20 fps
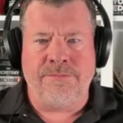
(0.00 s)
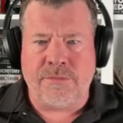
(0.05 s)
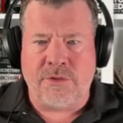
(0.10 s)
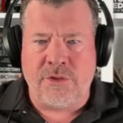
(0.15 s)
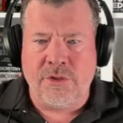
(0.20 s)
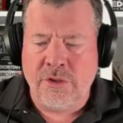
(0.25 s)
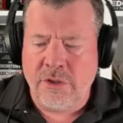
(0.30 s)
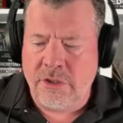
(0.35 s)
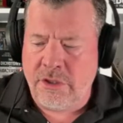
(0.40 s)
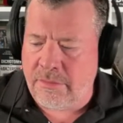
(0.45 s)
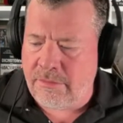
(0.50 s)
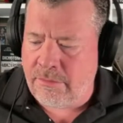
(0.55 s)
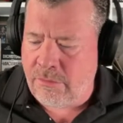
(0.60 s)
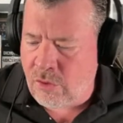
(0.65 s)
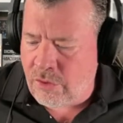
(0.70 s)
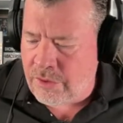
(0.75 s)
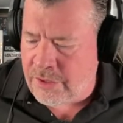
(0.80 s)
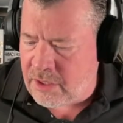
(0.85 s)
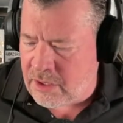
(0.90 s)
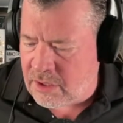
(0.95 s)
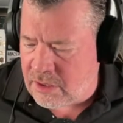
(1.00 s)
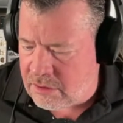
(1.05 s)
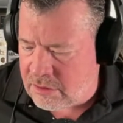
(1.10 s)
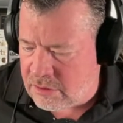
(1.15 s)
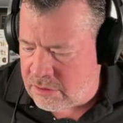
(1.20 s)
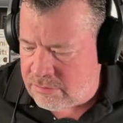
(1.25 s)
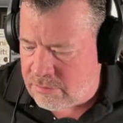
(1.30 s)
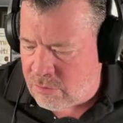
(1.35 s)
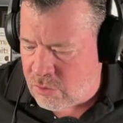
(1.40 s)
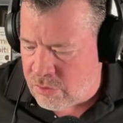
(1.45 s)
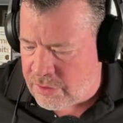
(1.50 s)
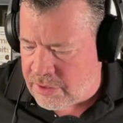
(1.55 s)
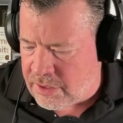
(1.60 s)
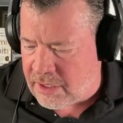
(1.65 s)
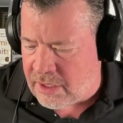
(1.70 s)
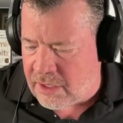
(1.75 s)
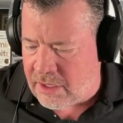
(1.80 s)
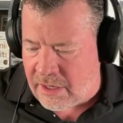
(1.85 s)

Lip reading: Good morning,